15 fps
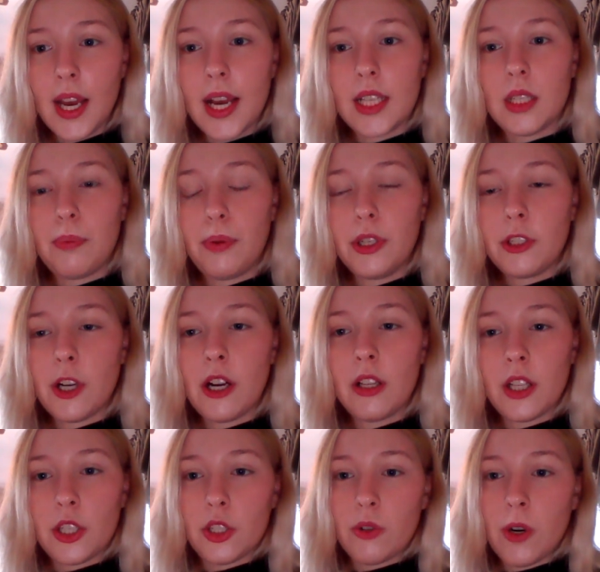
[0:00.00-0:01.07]
It's a
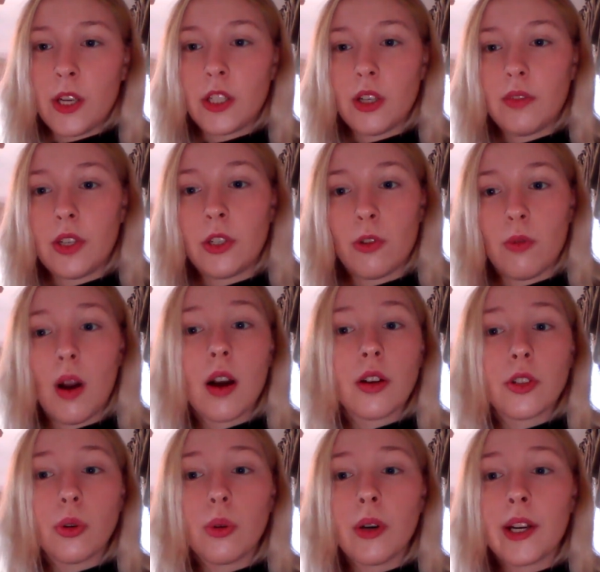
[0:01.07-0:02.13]
pretrial exchange of
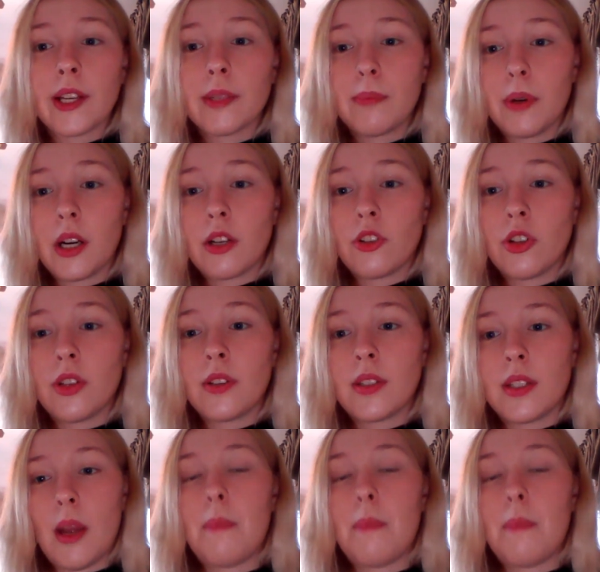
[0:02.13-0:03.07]
interrogatories, productions,